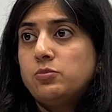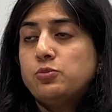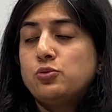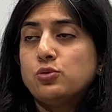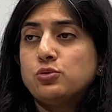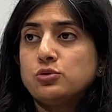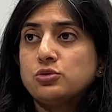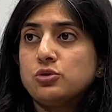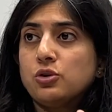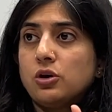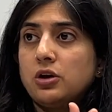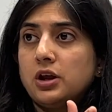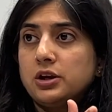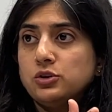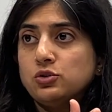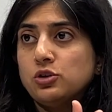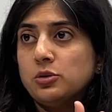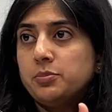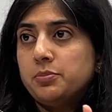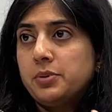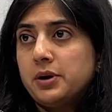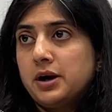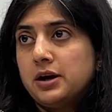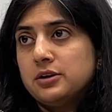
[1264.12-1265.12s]
protocol are you a
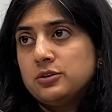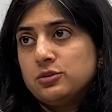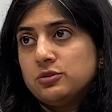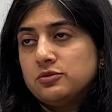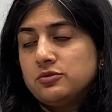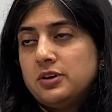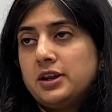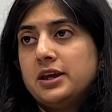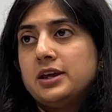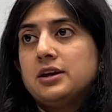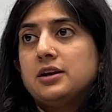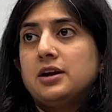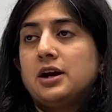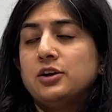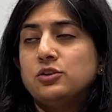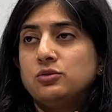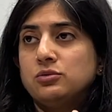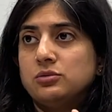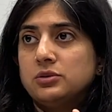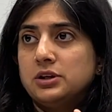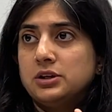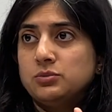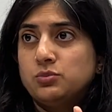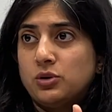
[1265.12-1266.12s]
part of? Like,
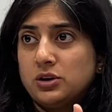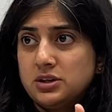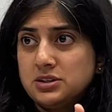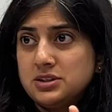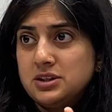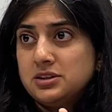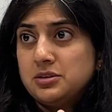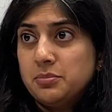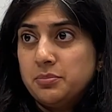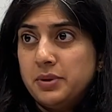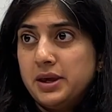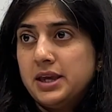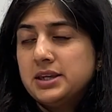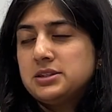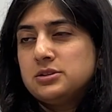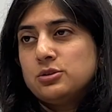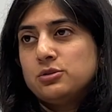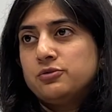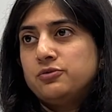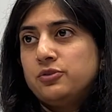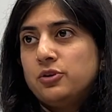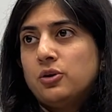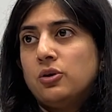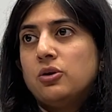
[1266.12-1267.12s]
what is at the base
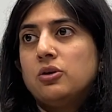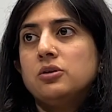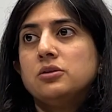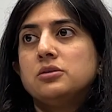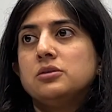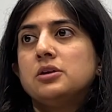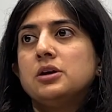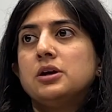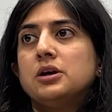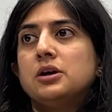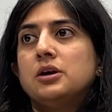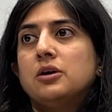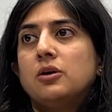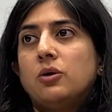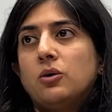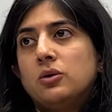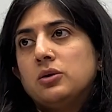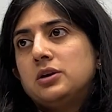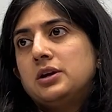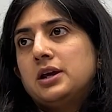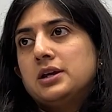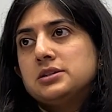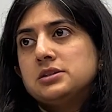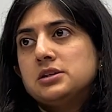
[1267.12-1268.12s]
of your
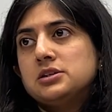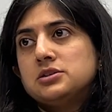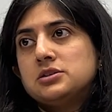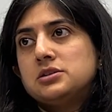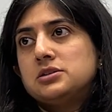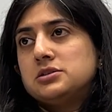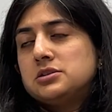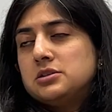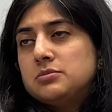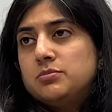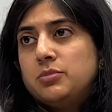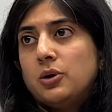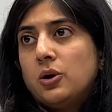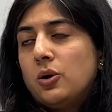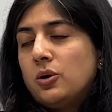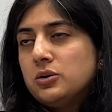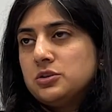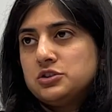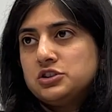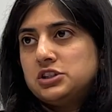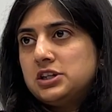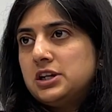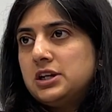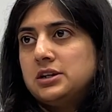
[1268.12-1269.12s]
organization? Is it
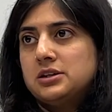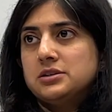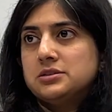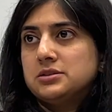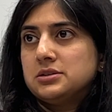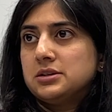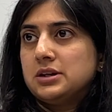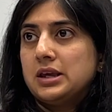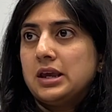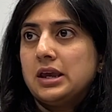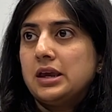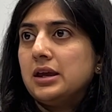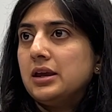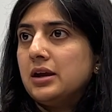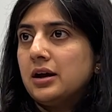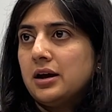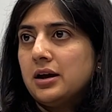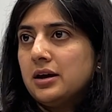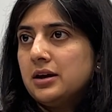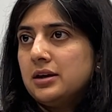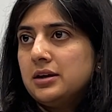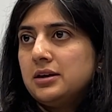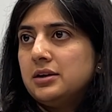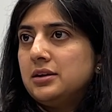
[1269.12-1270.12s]
blockchain? Is it
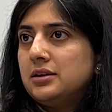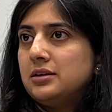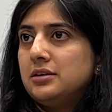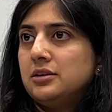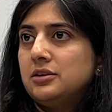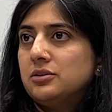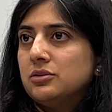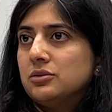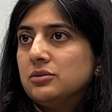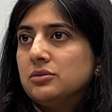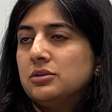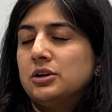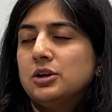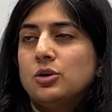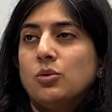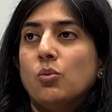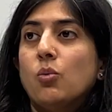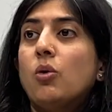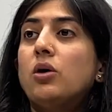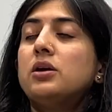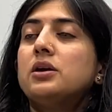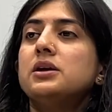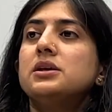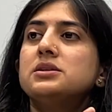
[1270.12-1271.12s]
AI?
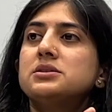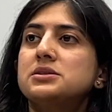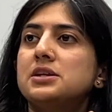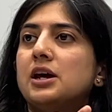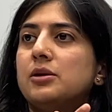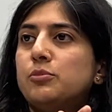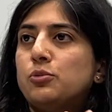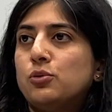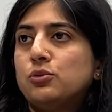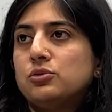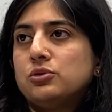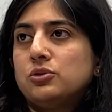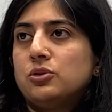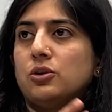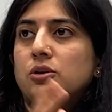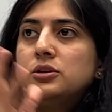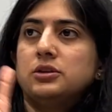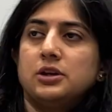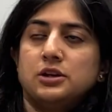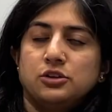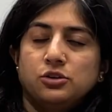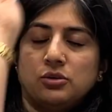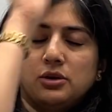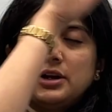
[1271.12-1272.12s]
What is that protocol
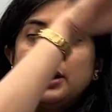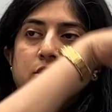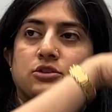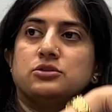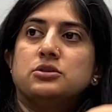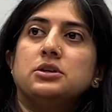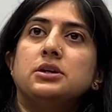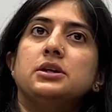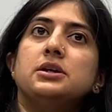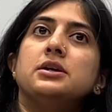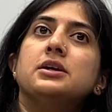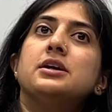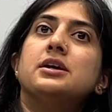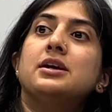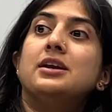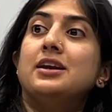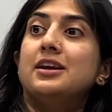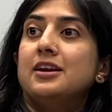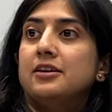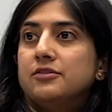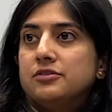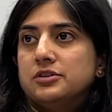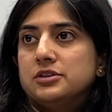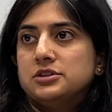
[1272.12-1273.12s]
that you're actually
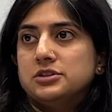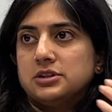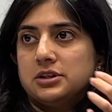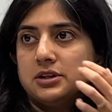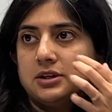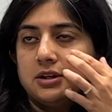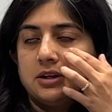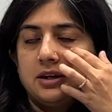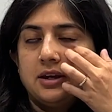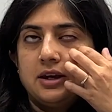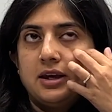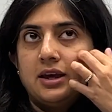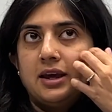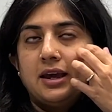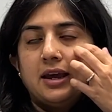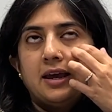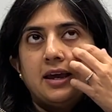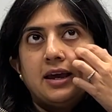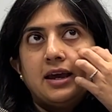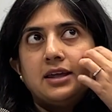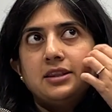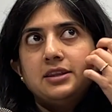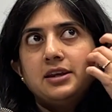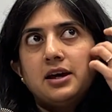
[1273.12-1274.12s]
leveraging?
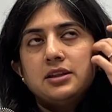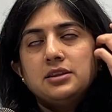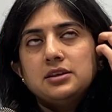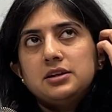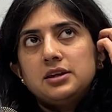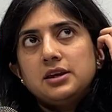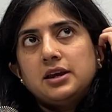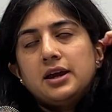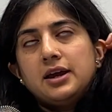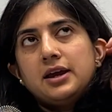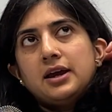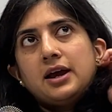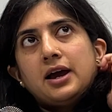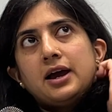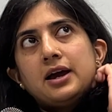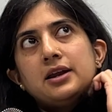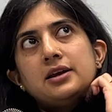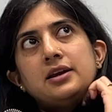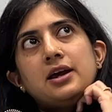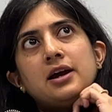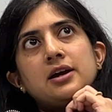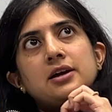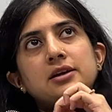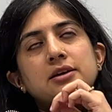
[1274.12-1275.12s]
And the other day
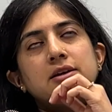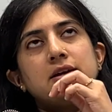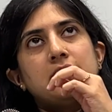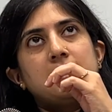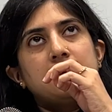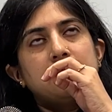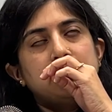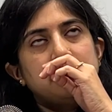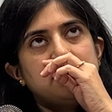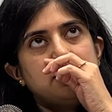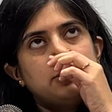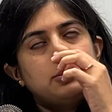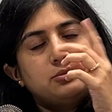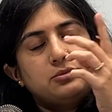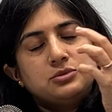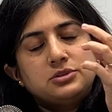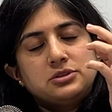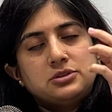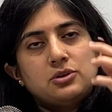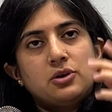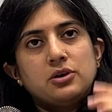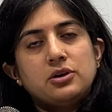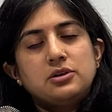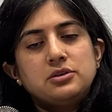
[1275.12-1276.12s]
I was
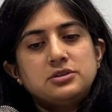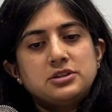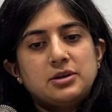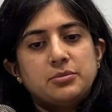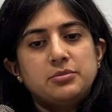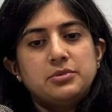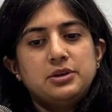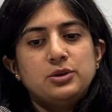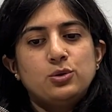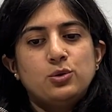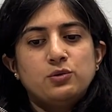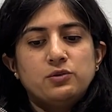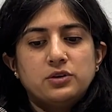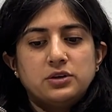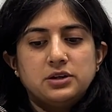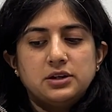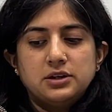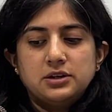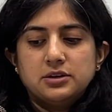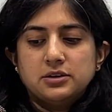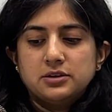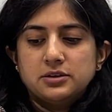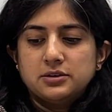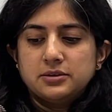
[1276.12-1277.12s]
talking to somebody over
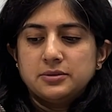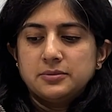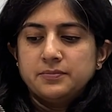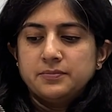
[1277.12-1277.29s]
dinner,